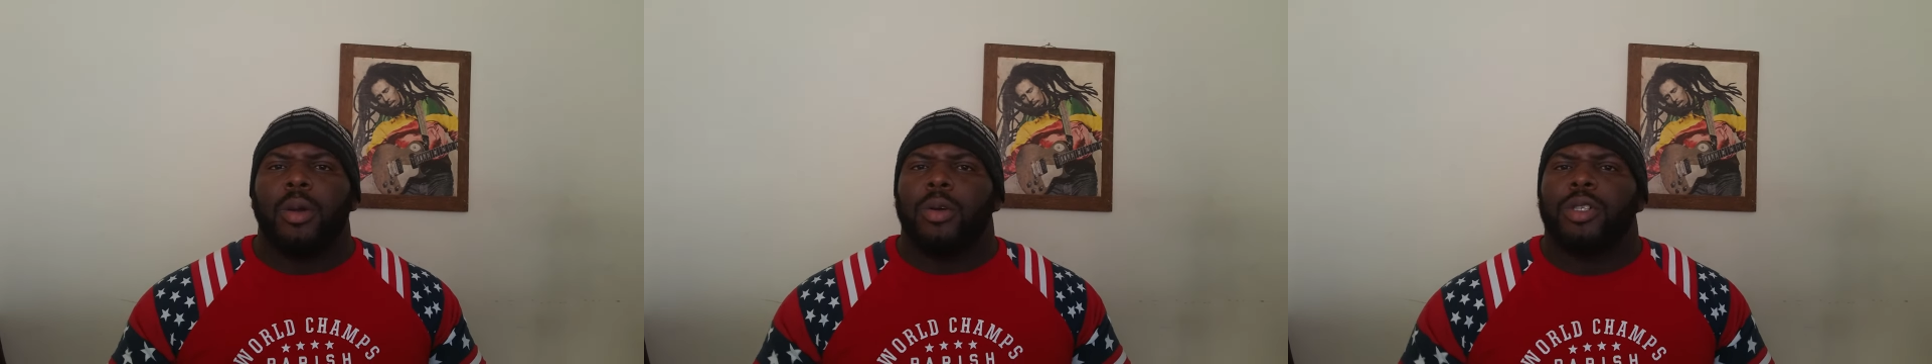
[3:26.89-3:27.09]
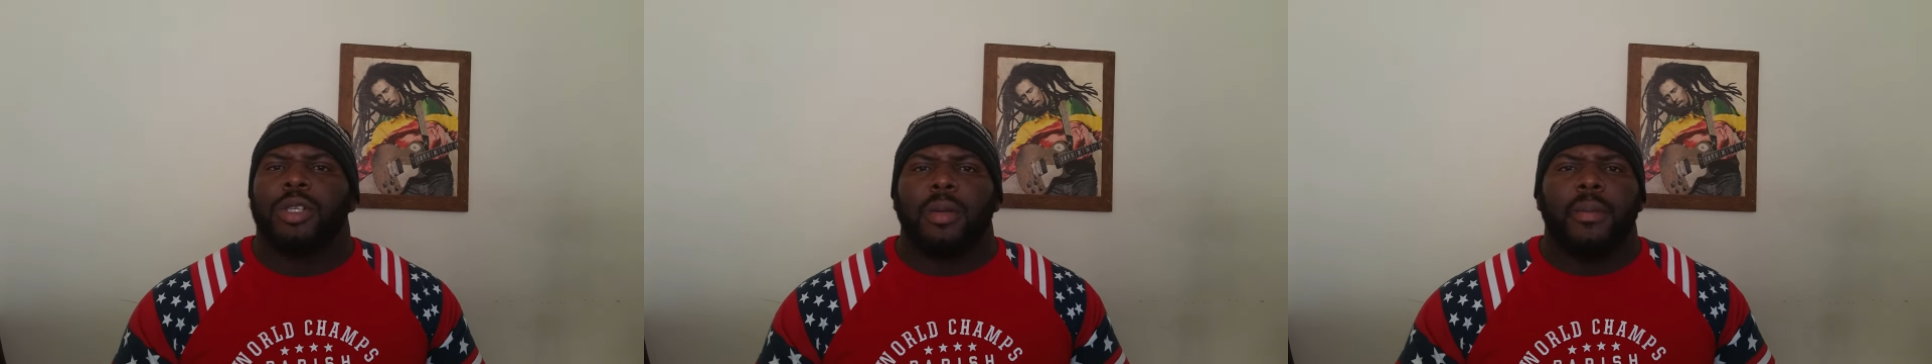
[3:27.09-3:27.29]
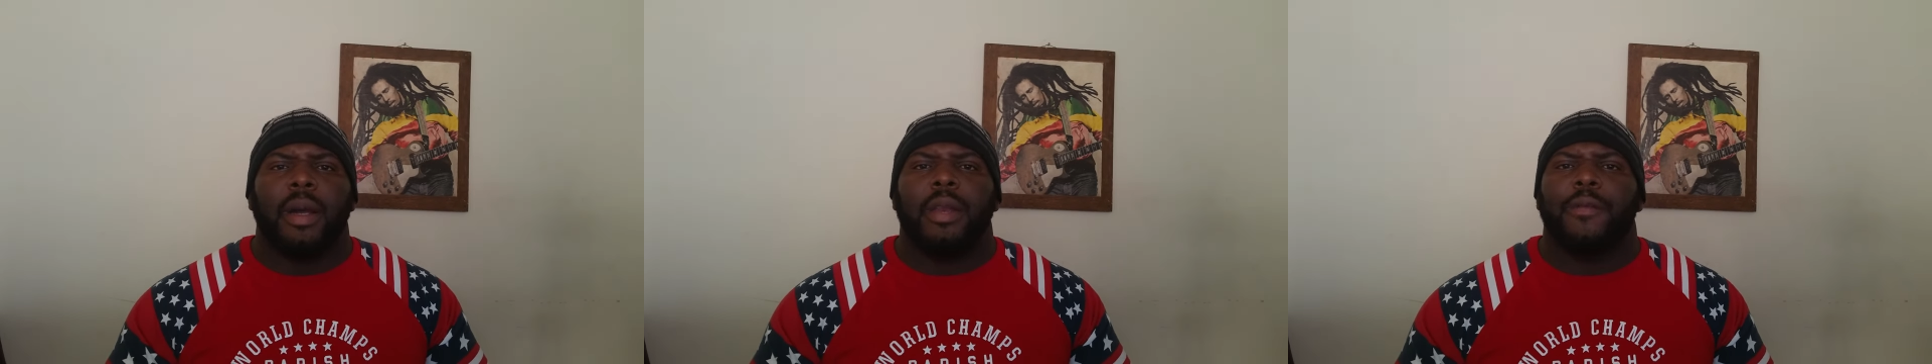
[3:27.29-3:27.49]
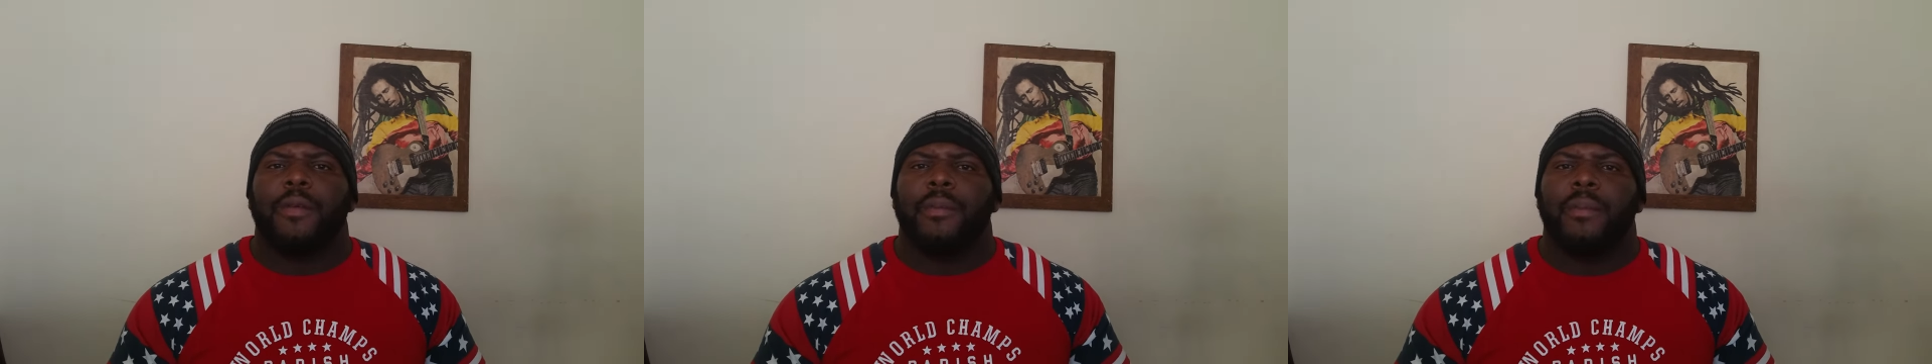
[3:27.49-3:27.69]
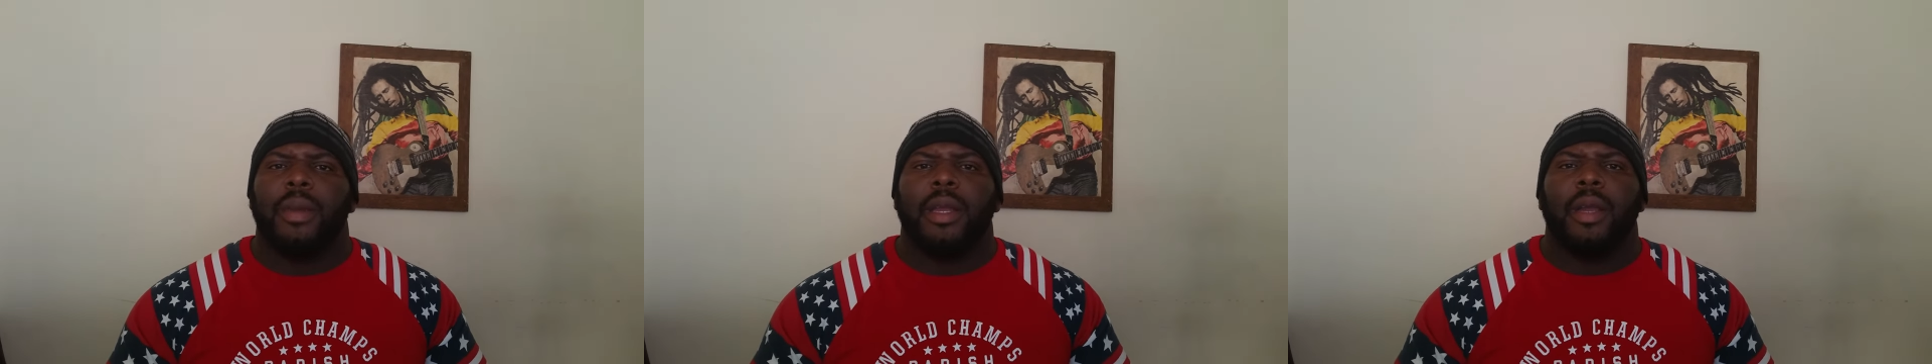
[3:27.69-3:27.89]
Somebody
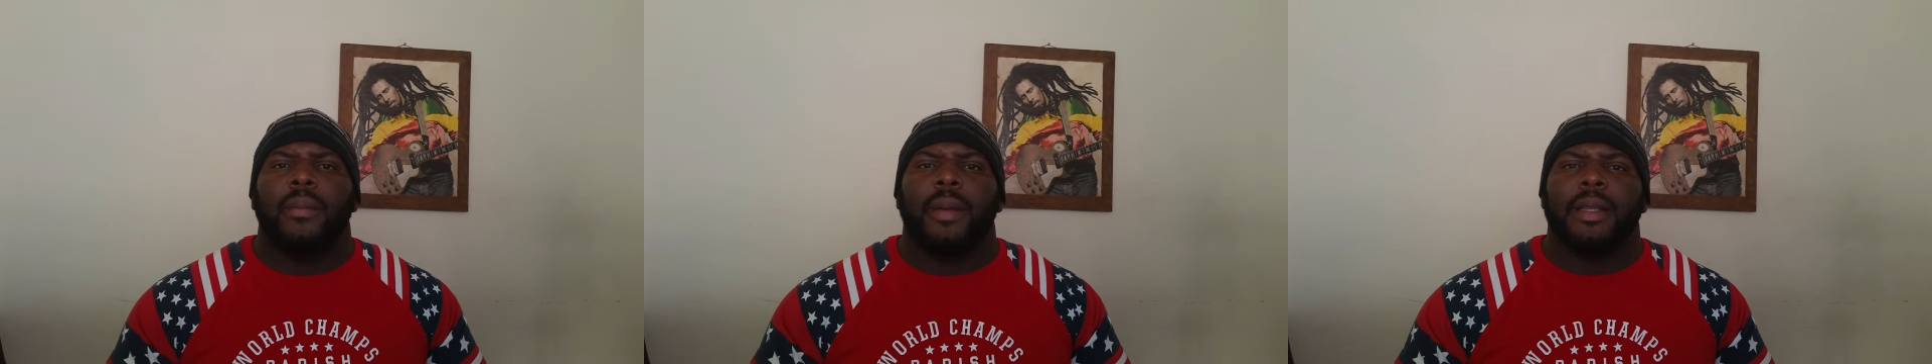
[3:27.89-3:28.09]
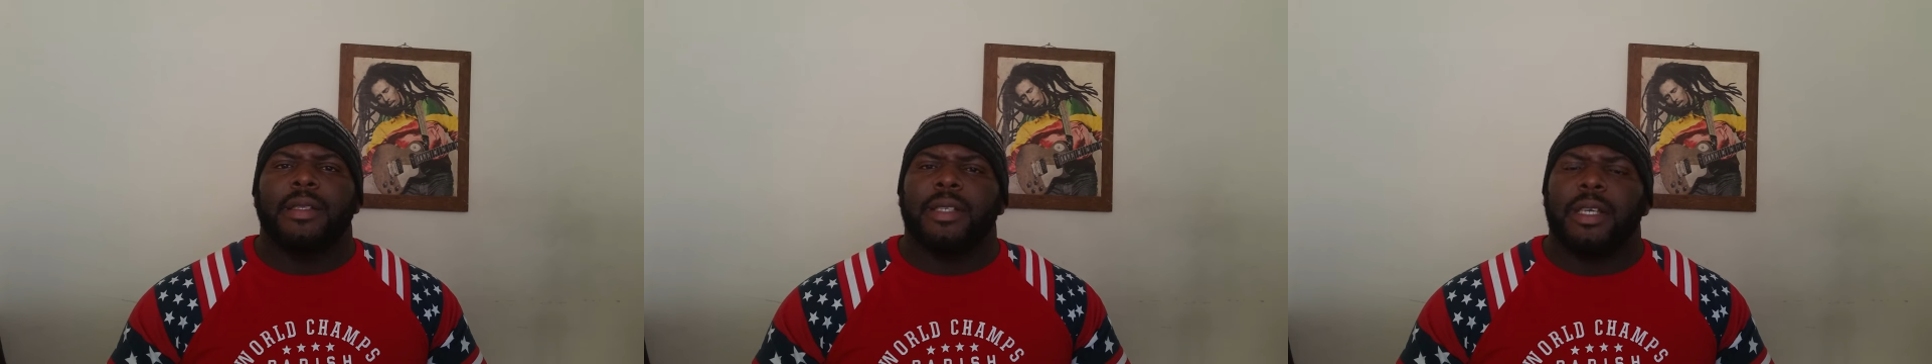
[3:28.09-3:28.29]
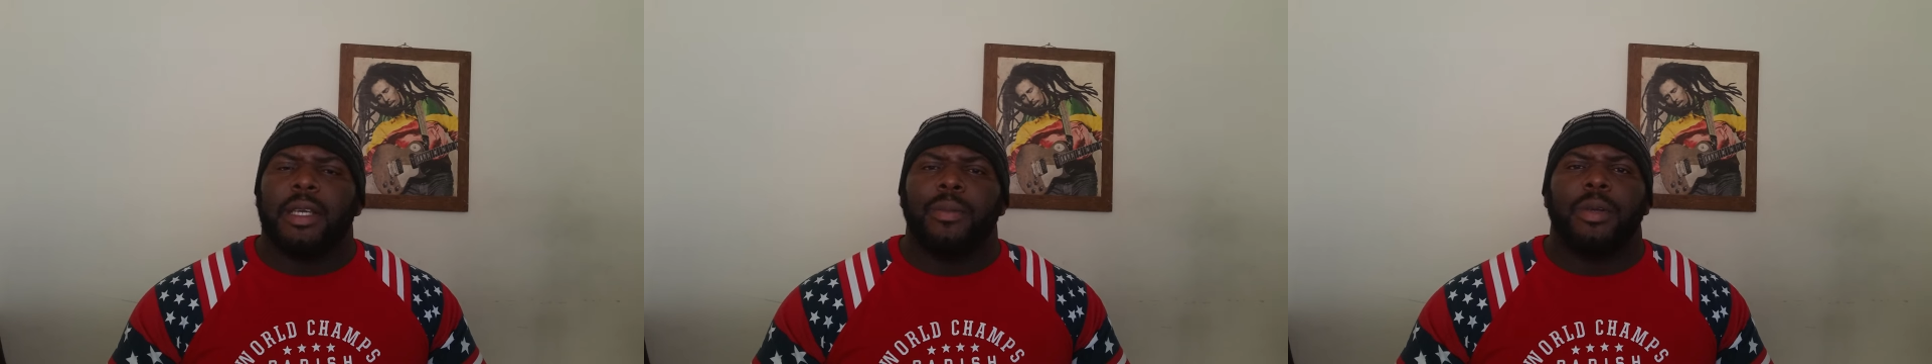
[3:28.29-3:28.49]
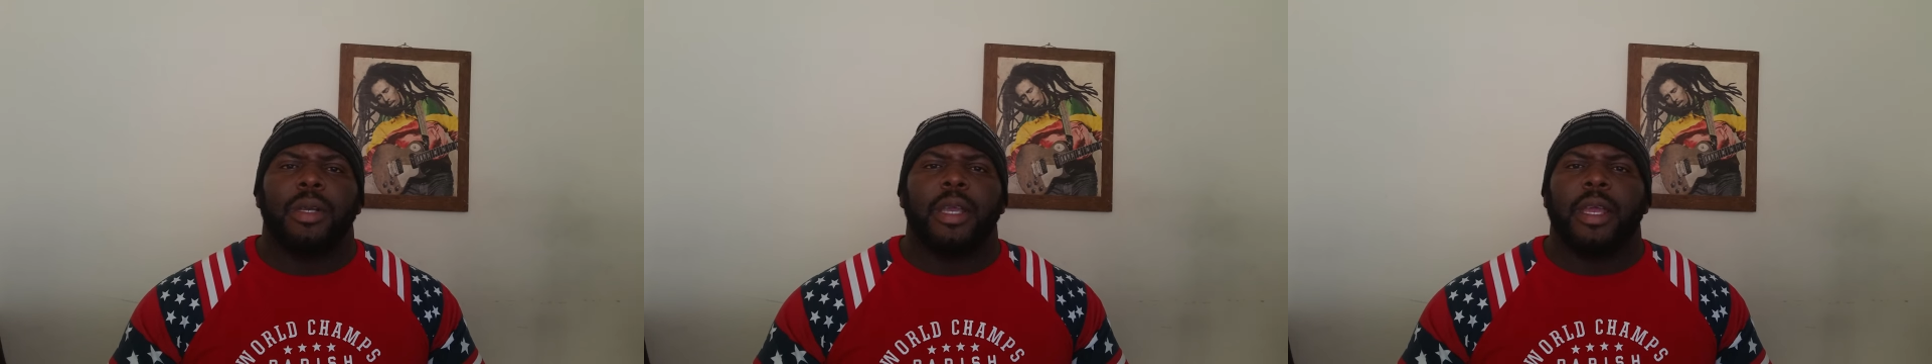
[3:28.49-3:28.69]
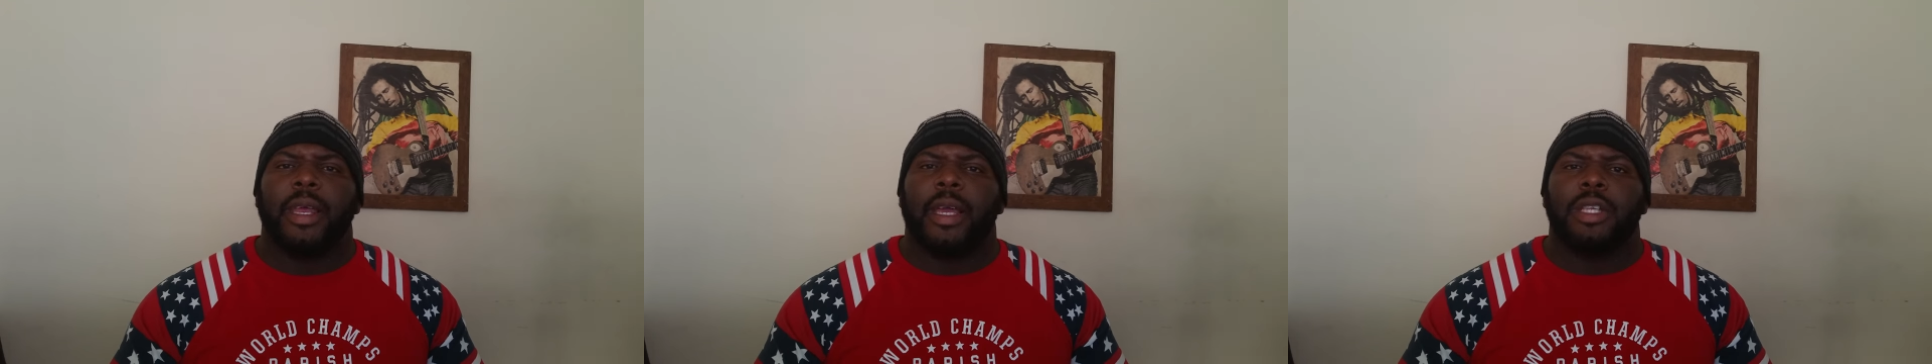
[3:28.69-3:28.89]
from me or my team will
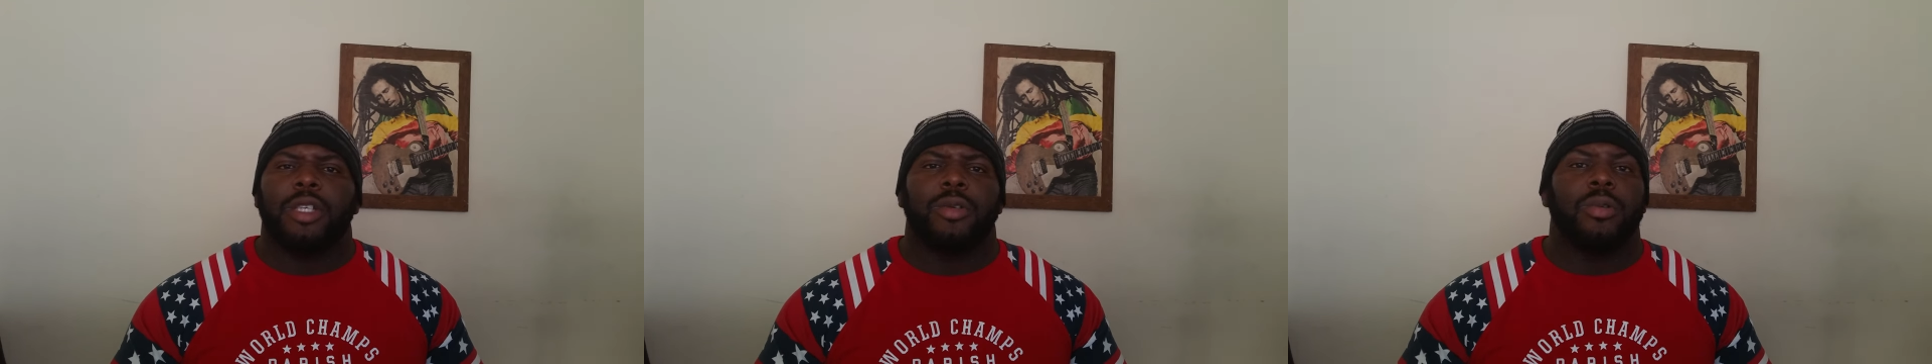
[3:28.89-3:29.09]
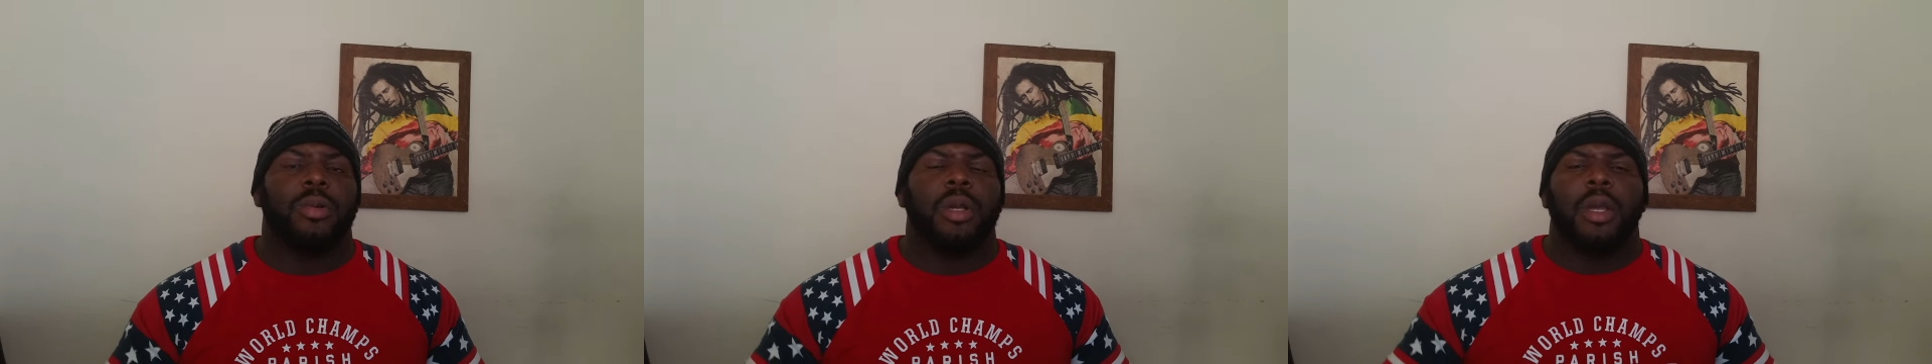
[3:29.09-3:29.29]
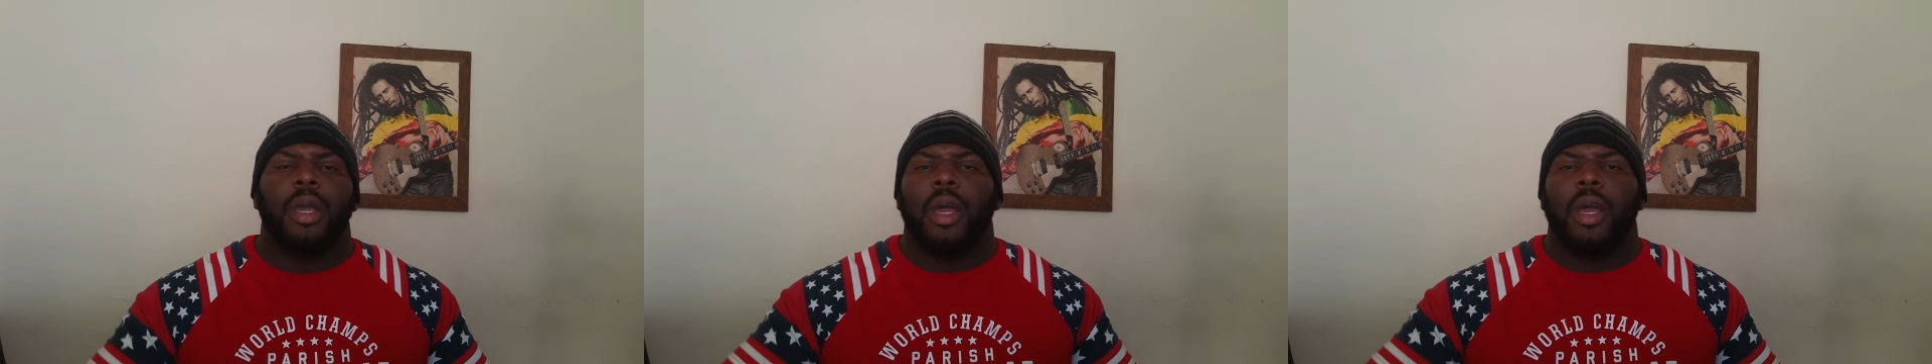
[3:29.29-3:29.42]
get at you